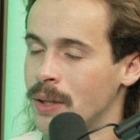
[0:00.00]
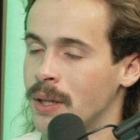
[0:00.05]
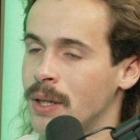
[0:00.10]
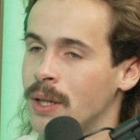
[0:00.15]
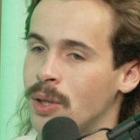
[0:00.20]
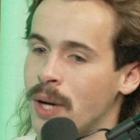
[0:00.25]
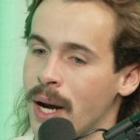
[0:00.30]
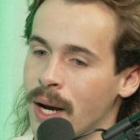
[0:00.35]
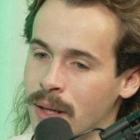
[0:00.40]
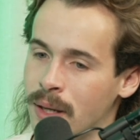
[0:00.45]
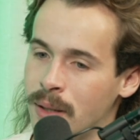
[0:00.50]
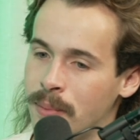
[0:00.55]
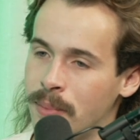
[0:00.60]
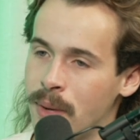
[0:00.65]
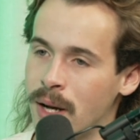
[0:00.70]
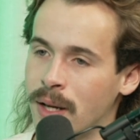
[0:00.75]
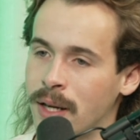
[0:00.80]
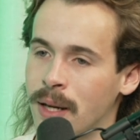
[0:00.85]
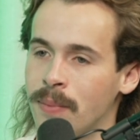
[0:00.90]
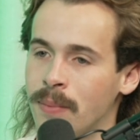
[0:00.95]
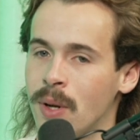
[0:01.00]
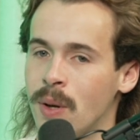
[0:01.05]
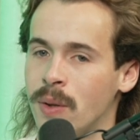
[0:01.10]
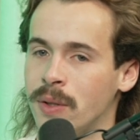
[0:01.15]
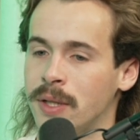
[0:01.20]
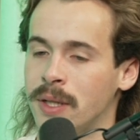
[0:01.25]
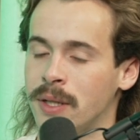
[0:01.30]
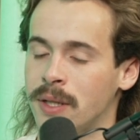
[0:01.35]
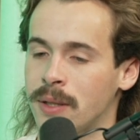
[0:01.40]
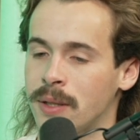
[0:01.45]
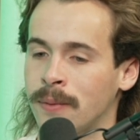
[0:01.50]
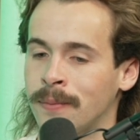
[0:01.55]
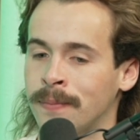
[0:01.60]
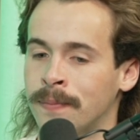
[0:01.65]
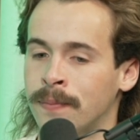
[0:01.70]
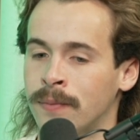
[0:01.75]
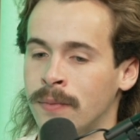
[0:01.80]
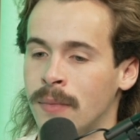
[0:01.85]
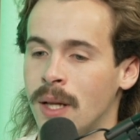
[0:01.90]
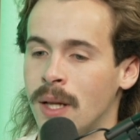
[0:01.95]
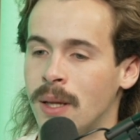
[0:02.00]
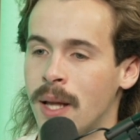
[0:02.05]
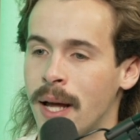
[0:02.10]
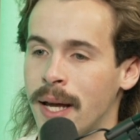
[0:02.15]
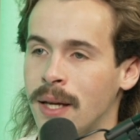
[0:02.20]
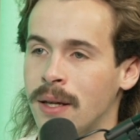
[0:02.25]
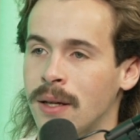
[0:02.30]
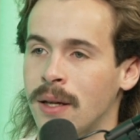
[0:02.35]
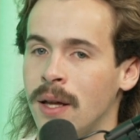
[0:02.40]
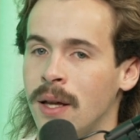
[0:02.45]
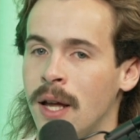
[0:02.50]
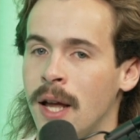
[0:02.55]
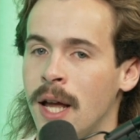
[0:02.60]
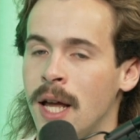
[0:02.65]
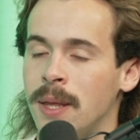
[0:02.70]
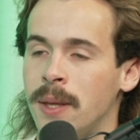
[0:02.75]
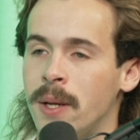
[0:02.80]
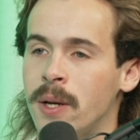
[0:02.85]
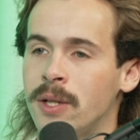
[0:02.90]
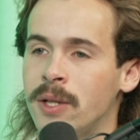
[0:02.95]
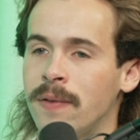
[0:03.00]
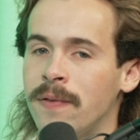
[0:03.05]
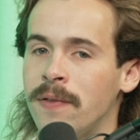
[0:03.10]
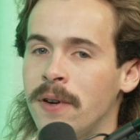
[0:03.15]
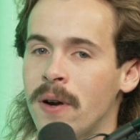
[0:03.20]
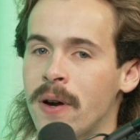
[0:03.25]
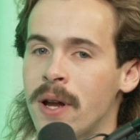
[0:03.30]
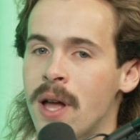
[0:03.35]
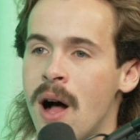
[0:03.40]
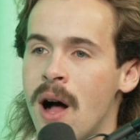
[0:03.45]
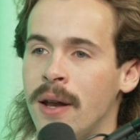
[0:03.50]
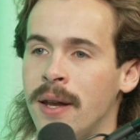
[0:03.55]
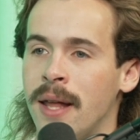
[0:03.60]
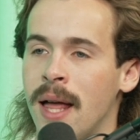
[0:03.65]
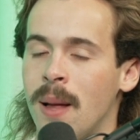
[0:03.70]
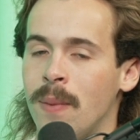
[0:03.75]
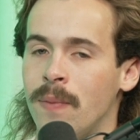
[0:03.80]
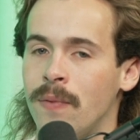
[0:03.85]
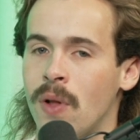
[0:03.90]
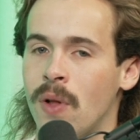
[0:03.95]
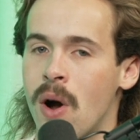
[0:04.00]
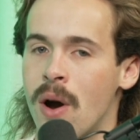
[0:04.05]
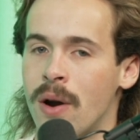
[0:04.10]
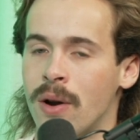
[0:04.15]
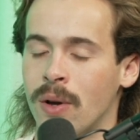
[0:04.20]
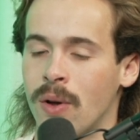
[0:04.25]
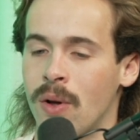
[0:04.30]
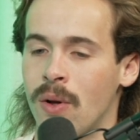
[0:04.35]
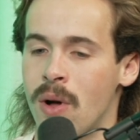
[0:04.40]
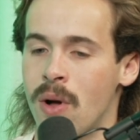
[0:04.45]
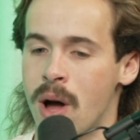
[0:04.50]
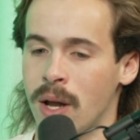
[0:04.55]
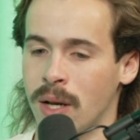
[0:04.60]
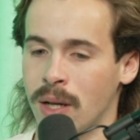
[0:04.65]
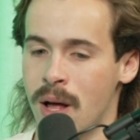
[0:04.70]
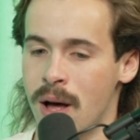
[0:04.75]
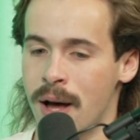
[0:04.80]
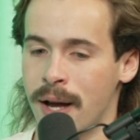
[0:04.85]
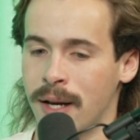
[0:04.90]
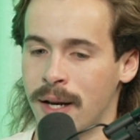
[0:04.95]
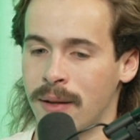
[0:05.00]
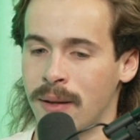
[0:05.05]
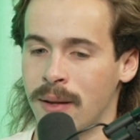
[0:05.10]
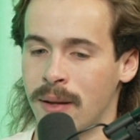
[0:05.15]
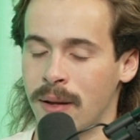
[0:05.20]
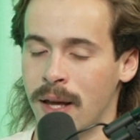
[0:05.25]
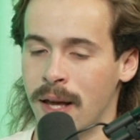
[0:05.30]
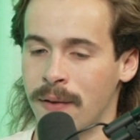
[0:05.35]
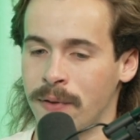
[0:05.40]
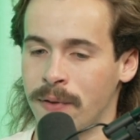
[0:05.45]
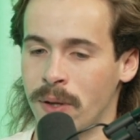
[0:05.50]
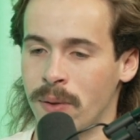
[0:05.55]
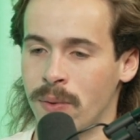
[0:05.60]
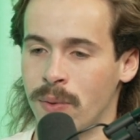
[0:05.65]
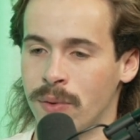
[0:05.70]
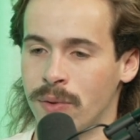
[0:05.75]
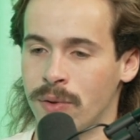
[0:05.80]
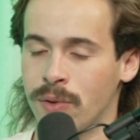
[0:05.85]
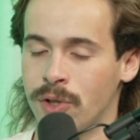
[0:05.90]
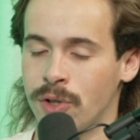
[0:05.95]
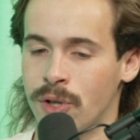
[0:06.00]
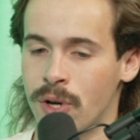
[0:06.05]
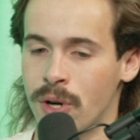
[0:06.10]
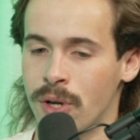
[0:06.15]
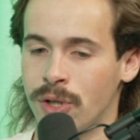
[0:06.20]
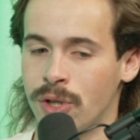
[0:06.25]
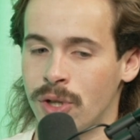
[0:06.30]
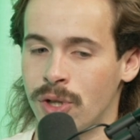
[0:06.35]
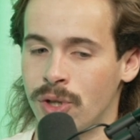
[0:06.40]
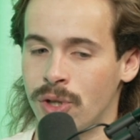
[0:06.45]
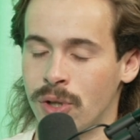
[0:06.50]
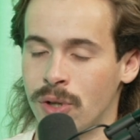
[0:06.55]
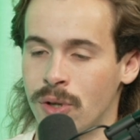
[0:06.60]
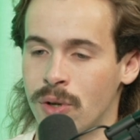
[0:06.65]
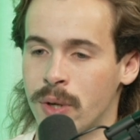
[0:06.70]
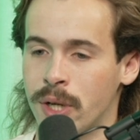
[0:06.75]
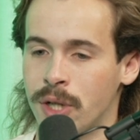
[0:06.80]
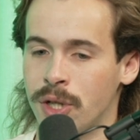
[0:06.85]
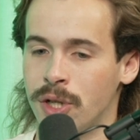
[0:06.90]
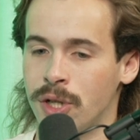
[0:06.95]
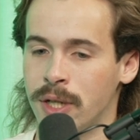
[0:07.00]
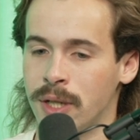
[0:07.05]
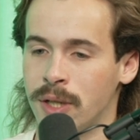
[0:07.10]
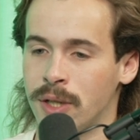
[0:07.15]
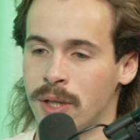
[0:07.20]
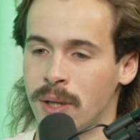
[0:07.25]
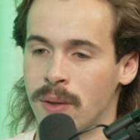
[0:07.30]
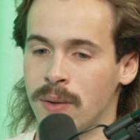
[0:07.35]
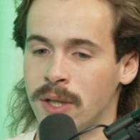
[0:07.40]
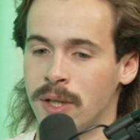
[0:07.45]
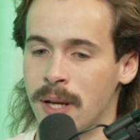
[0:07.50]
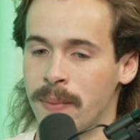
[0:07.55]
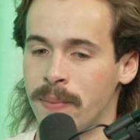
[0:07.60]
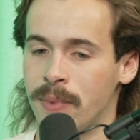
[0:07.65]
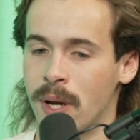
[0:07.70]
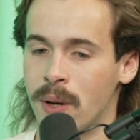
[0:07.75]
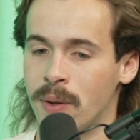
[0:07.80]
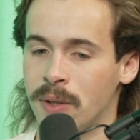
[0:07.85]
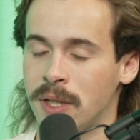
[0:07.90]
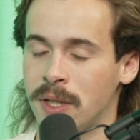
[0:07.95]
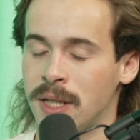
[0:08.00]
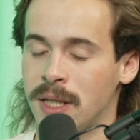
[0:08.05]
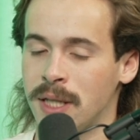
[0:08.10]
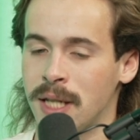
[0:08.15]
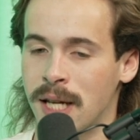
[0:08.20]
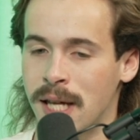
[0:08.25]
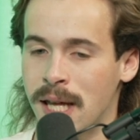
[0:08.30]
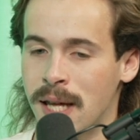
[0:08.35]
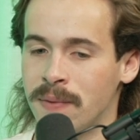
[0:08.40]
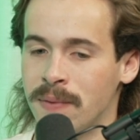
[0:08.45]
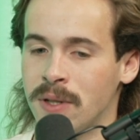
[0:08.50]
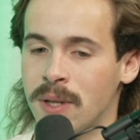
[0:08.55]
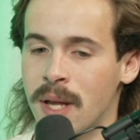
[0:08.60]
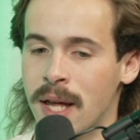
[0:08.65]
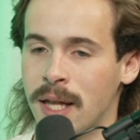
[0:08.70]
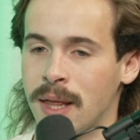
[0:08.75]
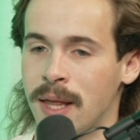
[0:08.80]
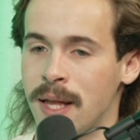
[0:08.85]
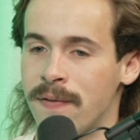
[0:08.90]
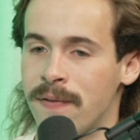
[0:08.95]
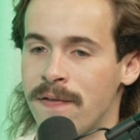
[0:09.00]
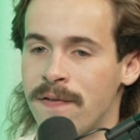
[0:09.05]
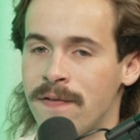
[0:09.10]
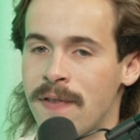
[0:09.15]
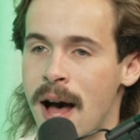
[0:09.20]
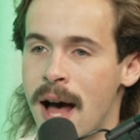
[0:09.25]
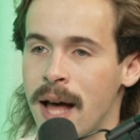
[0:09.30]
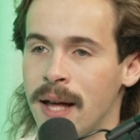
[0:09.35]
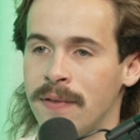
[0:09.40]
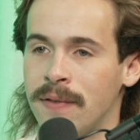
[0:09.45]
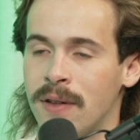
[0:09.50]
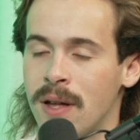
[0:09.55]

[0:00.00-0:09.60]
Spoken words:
to try to debunk hypnosis. Like, there's a very unhelpful article online. If you search, should Christians use hypnosis? It gives like the 5